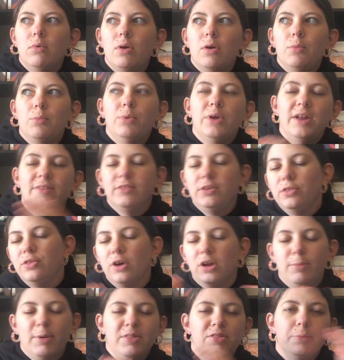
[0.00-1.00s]
whatever you
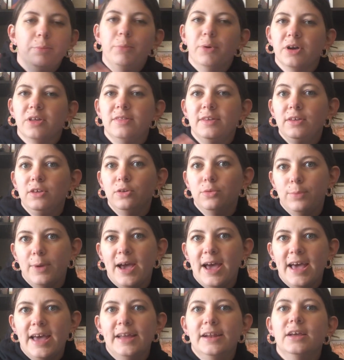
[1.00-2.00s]
thought about the book that you
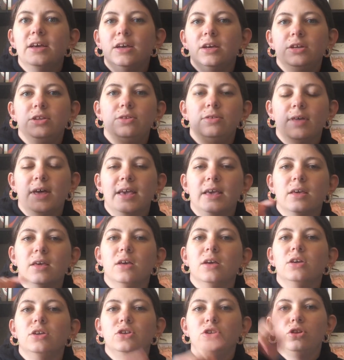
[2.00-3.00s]
read, you
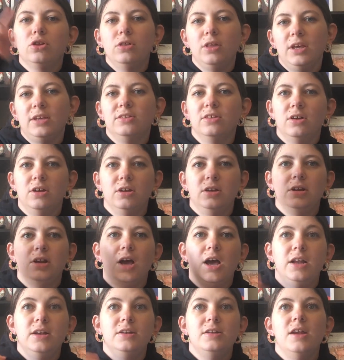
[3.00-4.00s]
clicked on
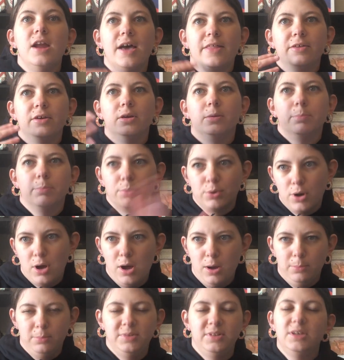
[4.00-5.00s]
another
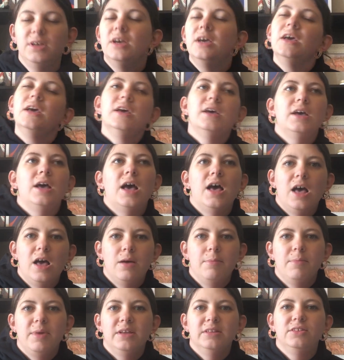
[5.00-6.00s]
prompt,
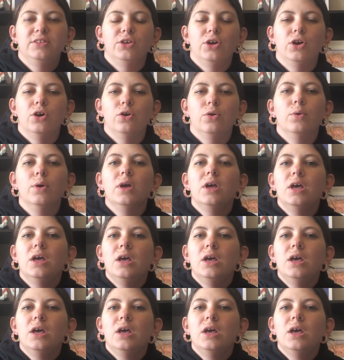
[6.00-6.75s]
and so